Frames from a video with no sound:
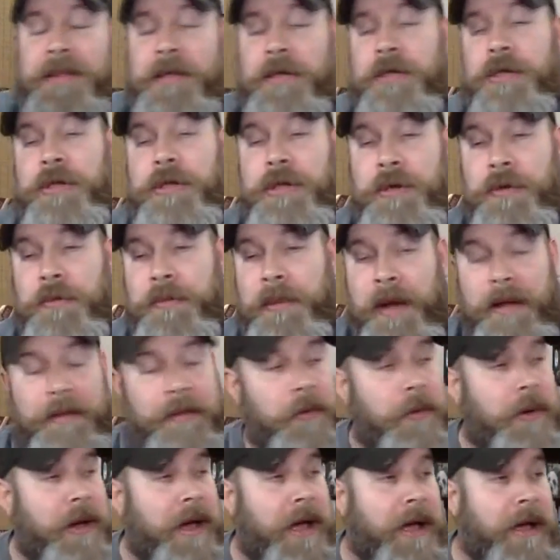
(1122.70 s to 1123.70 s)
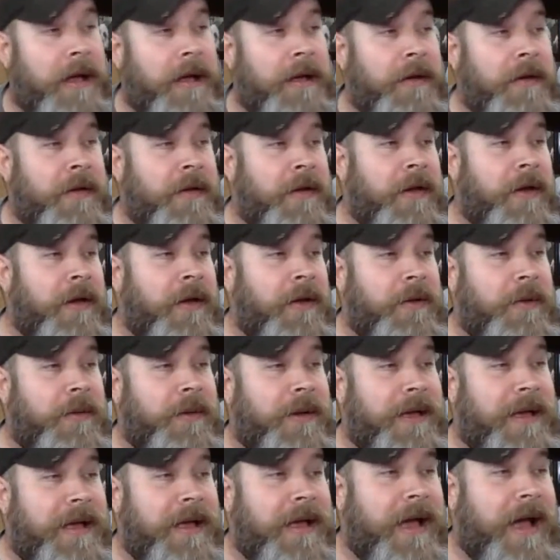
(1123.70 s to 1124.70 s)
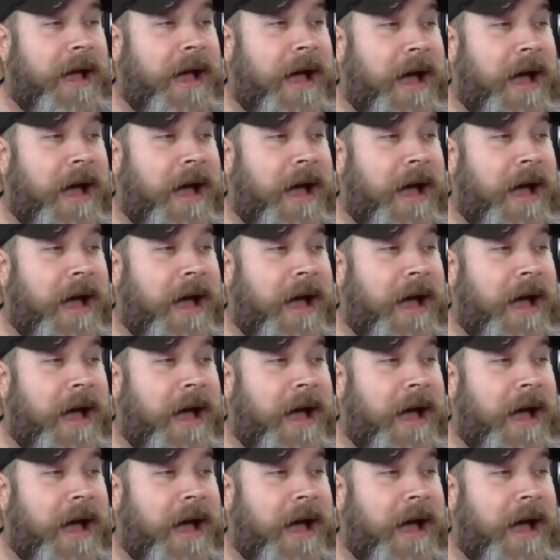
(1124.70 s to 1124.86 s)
the queue, by the way, we